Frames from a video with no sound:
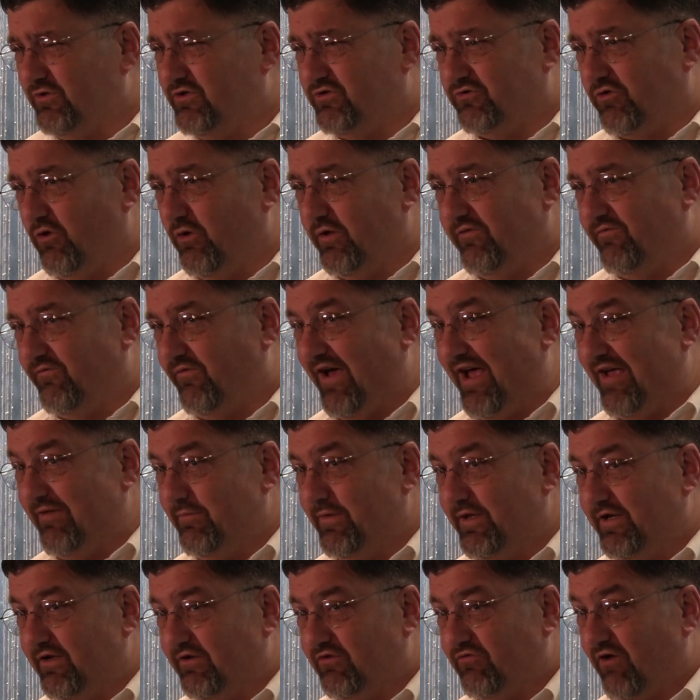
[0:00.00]
which was only a
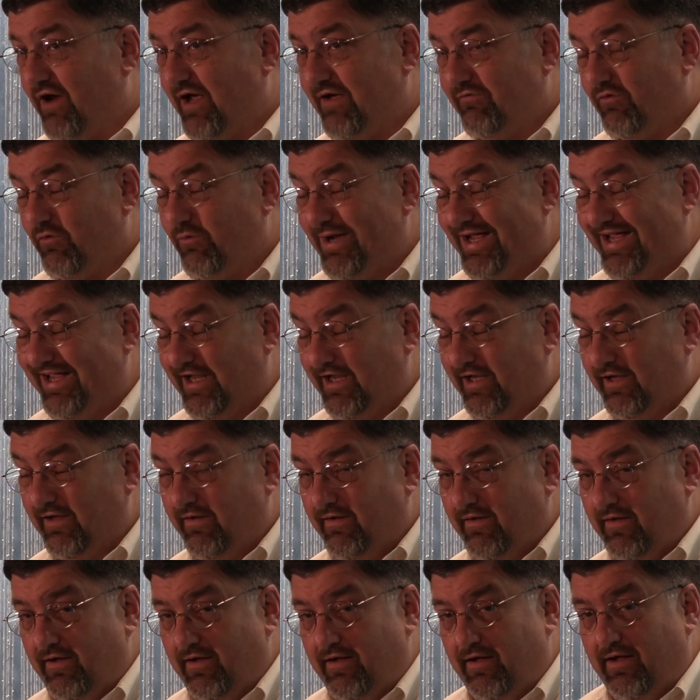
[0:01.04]
5-minute drive away,
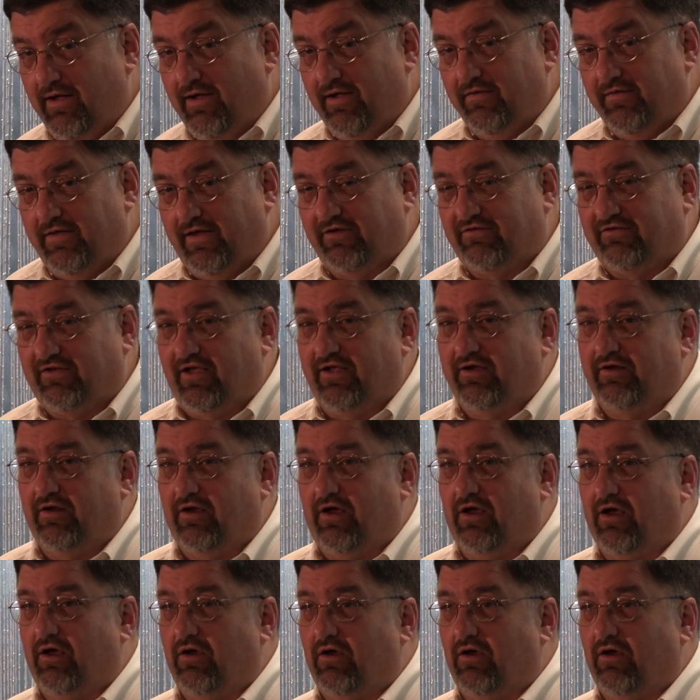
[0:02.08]
they said,